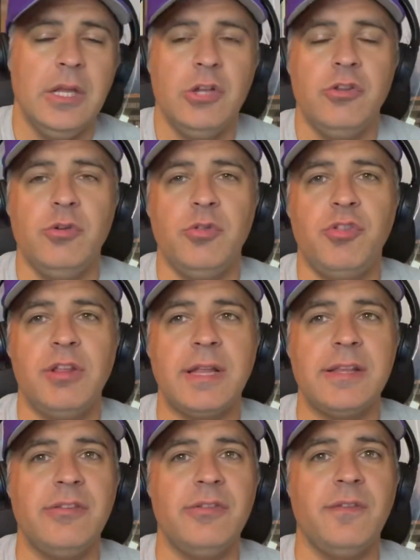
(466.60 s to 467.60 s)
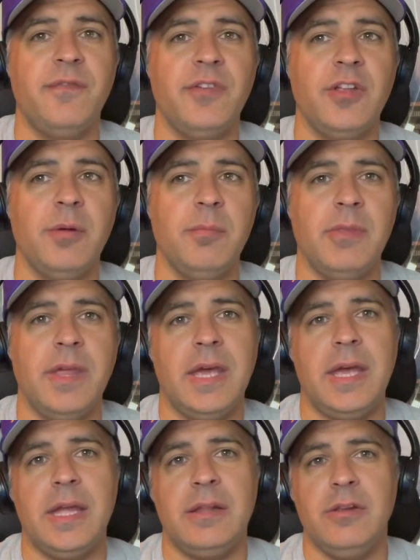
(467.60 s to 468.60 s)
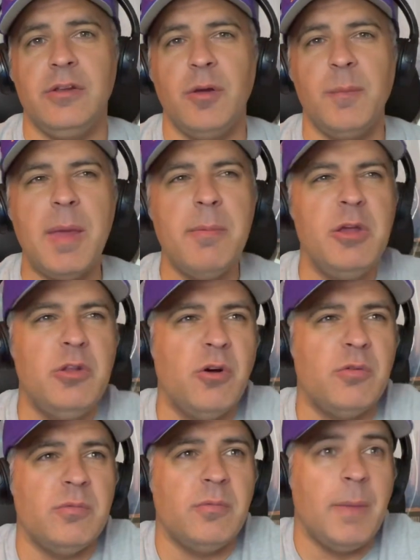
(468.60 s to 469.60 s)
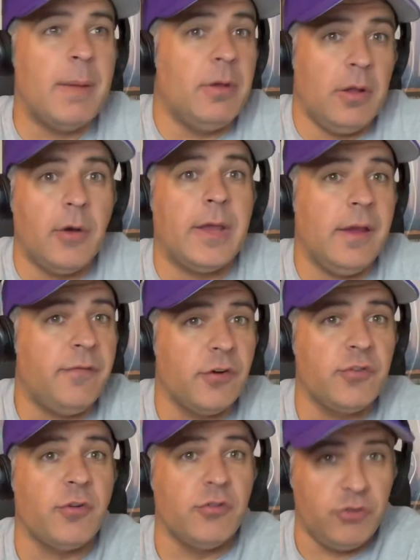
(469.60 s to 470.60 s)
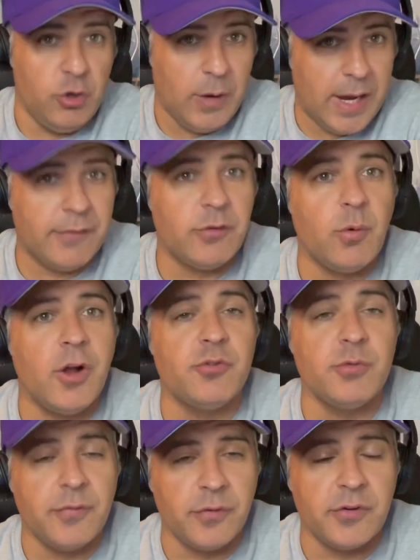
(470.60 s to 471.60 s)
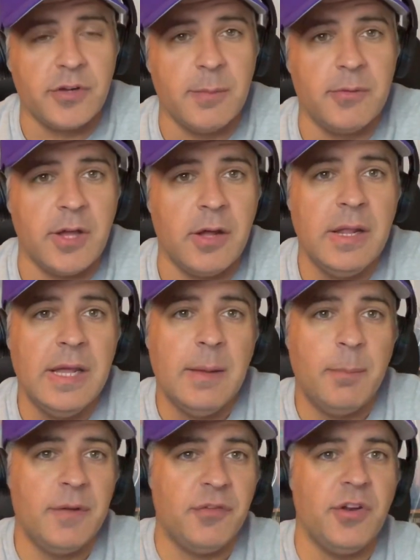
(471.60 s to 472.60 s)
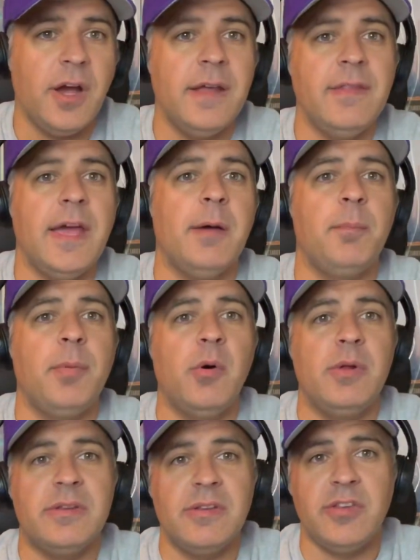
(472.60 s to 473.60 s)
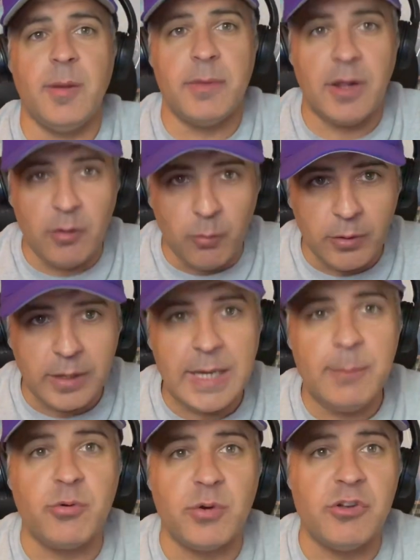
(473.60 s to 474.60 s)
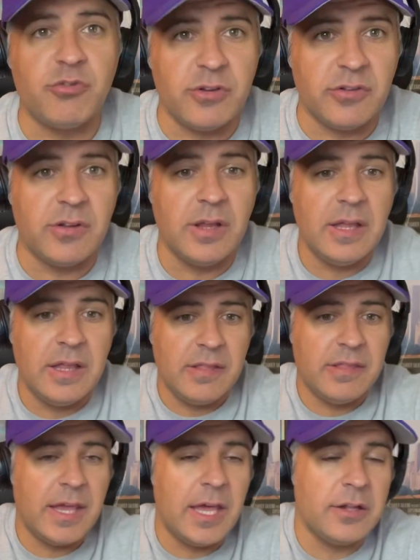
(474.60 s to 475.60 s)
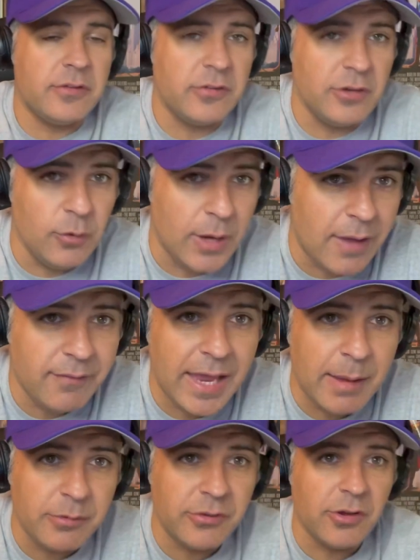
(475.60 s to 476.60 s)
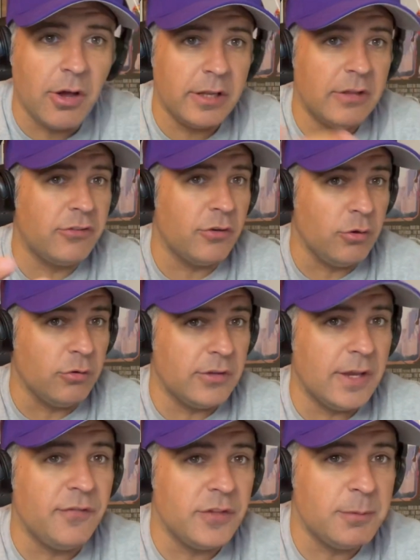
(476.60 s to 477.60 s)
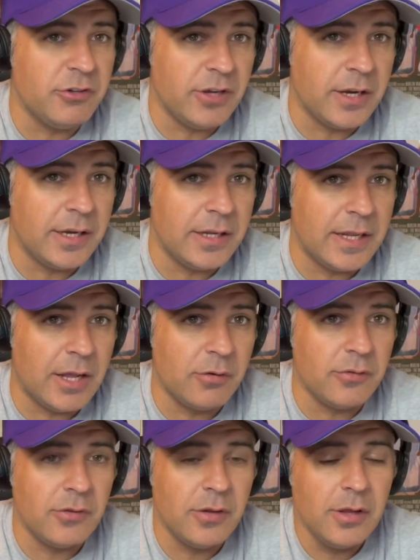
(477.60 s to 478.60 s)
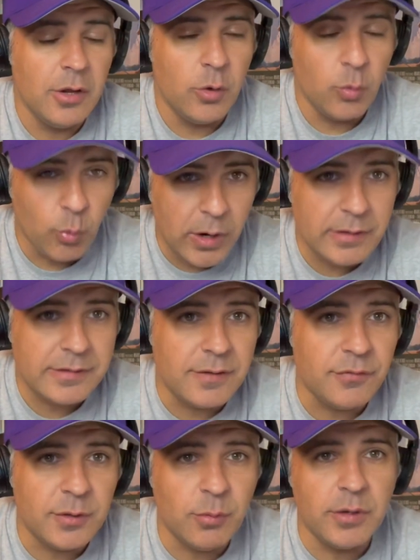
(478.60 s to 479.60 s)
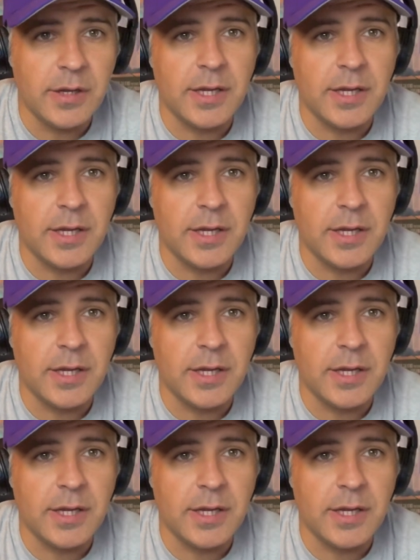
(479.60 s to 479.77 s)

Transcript: Do you think like this is a film that, you know, maybe you don't, maybe, okay, first of all, do you have to watch when it first comes out? But if you're not in that boat, is it something that keeps your interest that you have Amazon and so you'll definitely be checking it out relatively when it